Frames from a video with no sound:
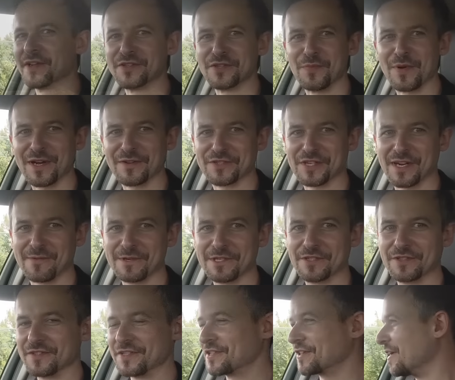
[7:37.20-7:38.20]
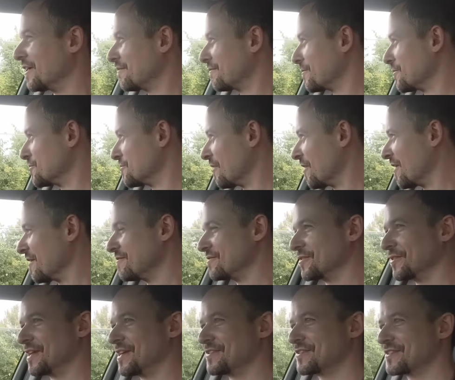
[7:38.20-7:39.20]
it's about time we took this car for a drive,
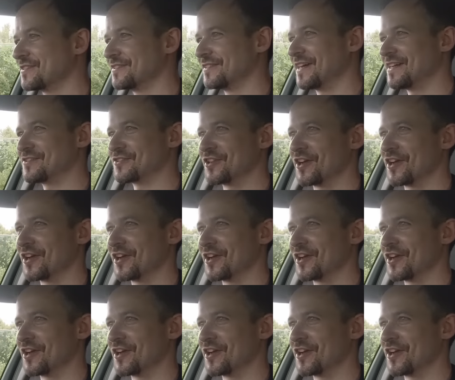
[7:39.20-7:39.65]
so let's